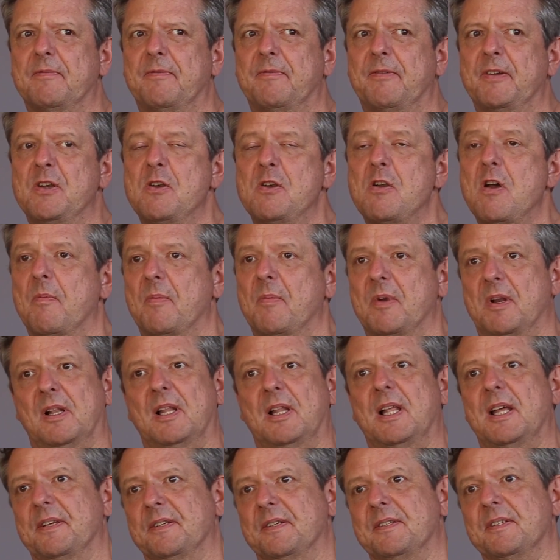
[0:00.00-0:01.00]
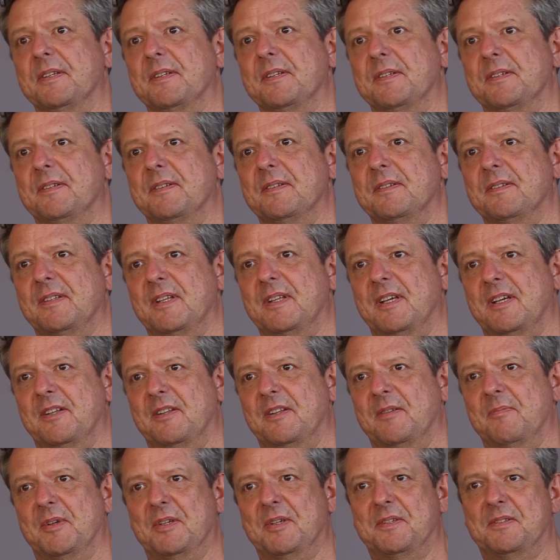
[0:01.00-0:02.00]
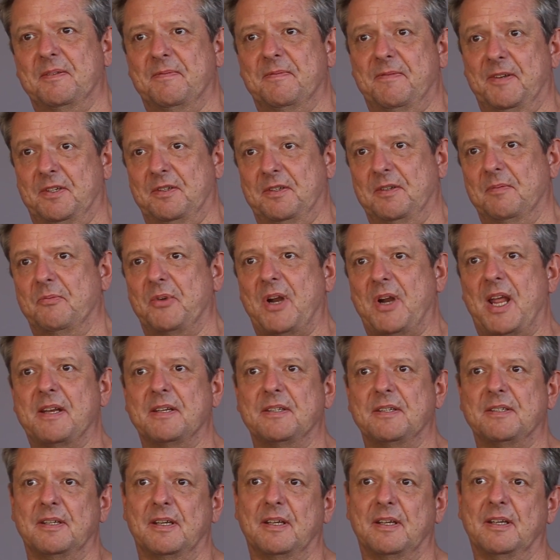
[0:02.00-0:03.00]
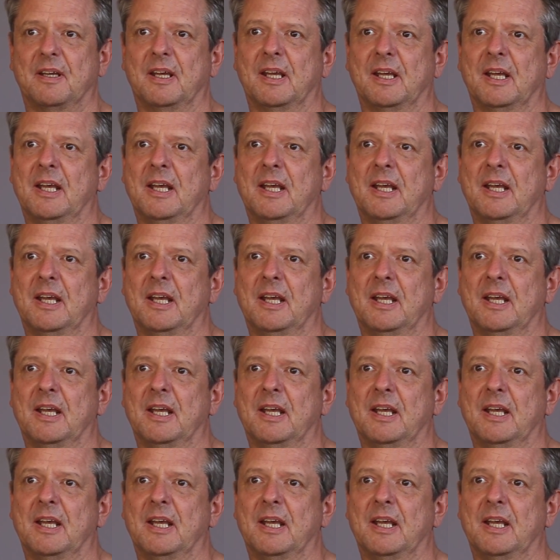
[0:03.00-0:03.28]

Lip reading: phenomenal hunters. They're the most efficient predator